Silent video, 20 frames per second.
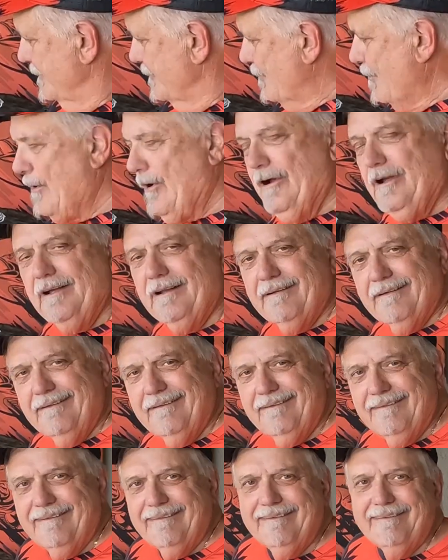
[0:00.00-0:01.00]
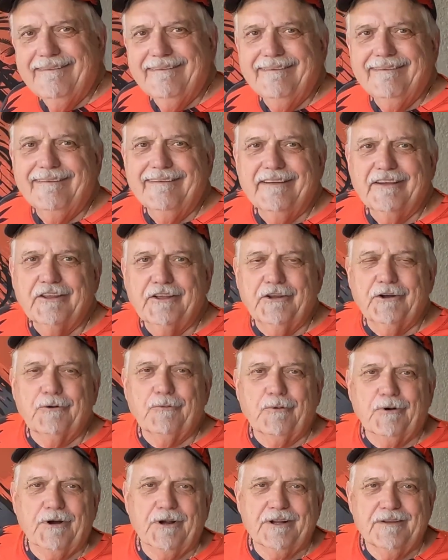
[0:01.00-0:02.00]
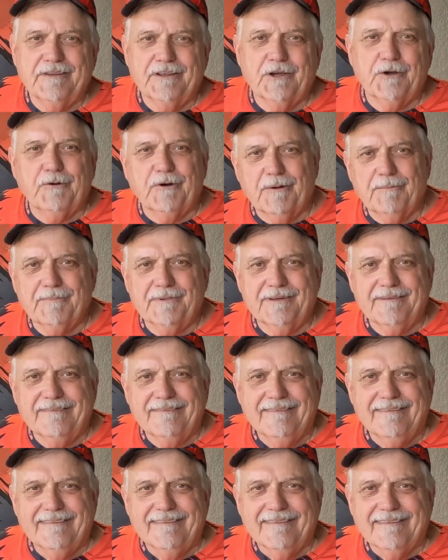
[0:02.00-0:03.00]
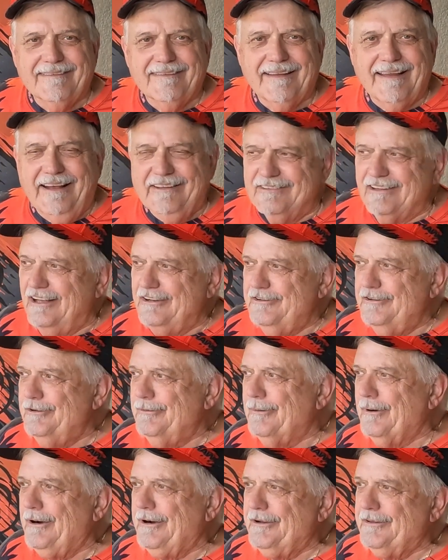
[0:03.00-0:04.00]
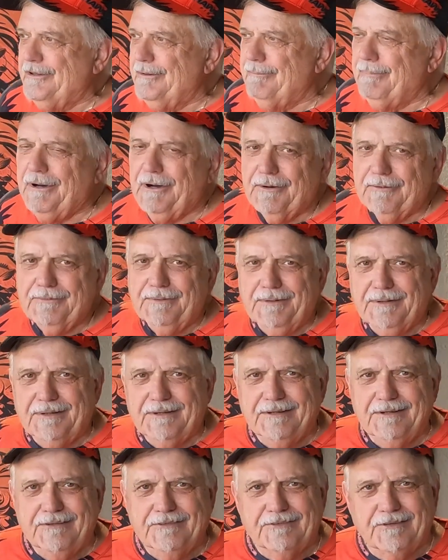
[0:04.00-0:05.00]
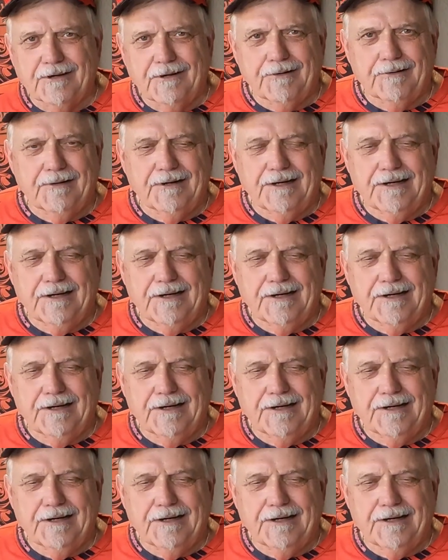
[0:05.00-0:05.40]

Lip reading: working the equipment as I do working the boat. So